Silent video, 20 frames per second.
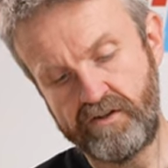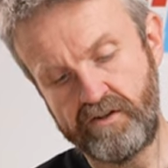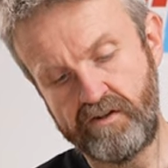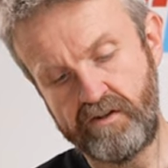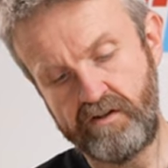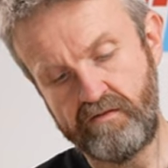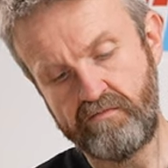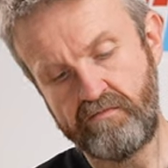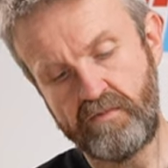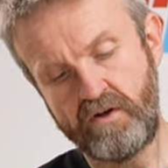the
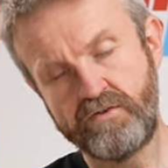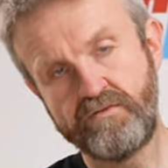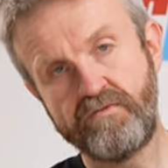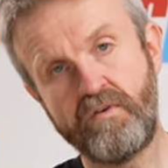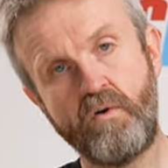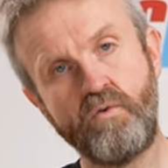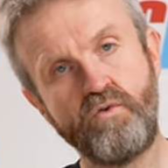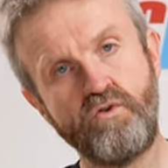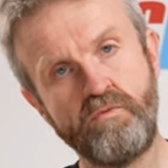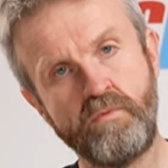most
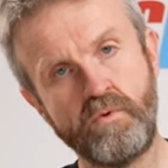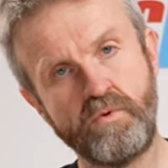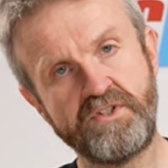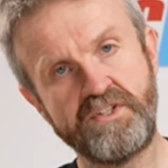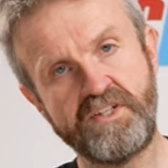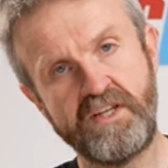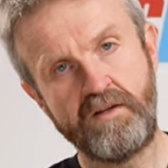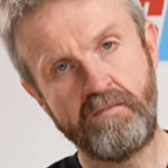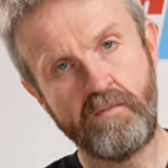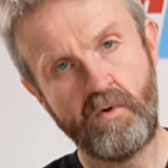vulnerable
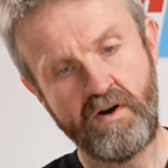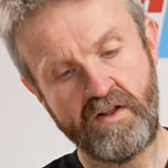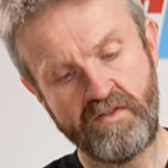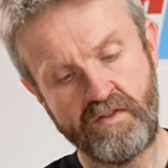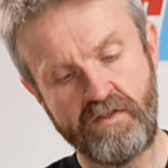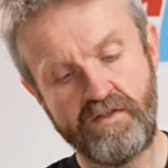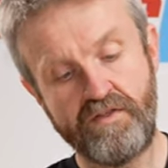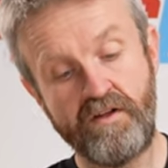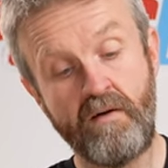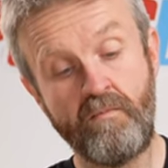seam around the
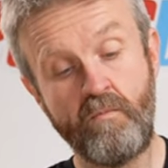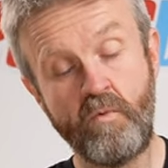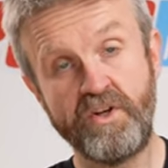thumb,